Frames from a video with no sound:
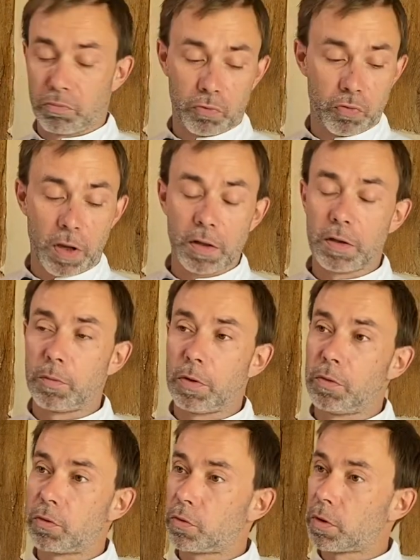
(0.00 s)
20
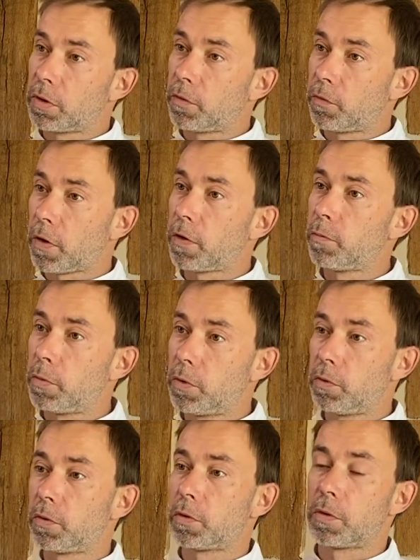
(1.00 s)
minutes, 25
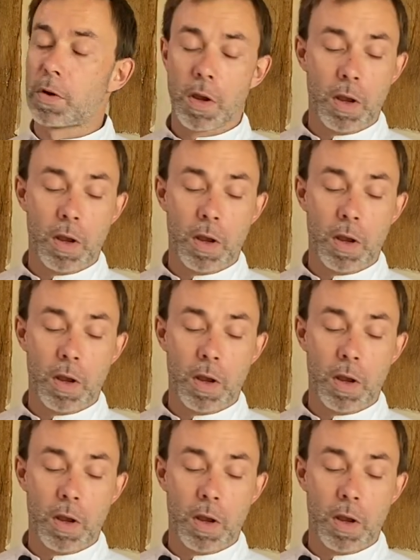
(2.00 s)
minutes